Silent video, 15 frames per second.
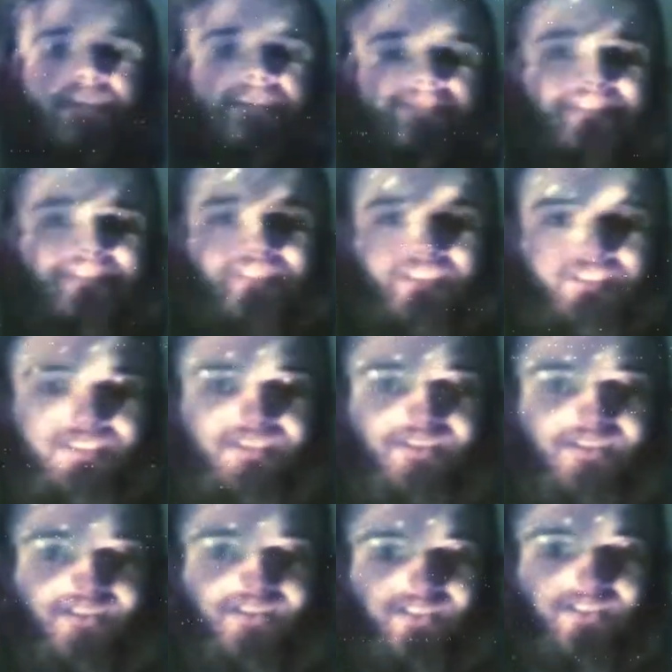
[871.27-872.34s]
Time here
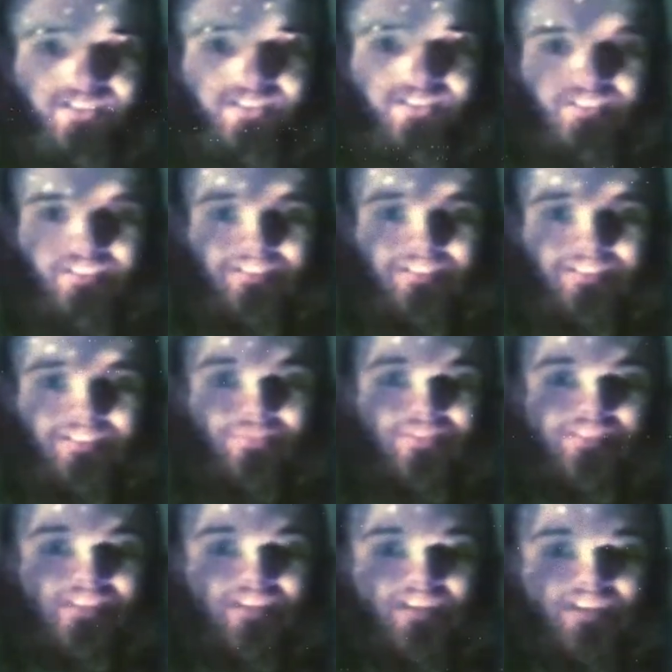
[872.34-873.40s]
is like the
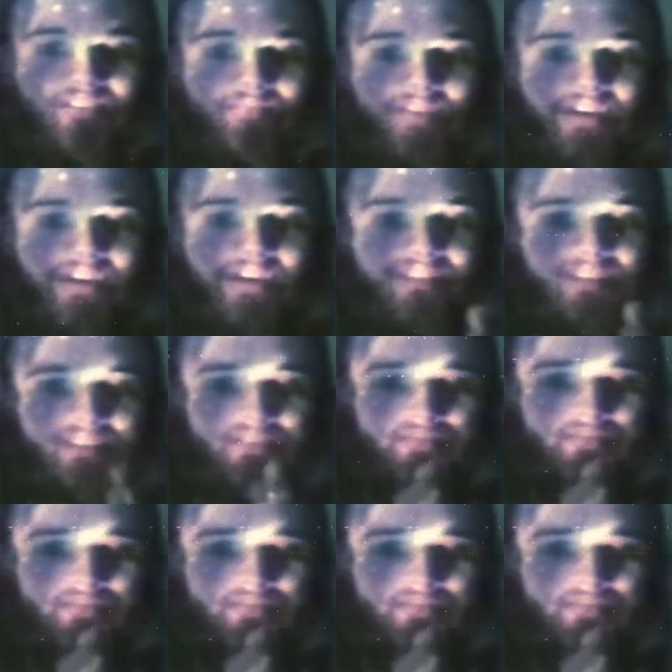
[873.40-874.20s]
watercolor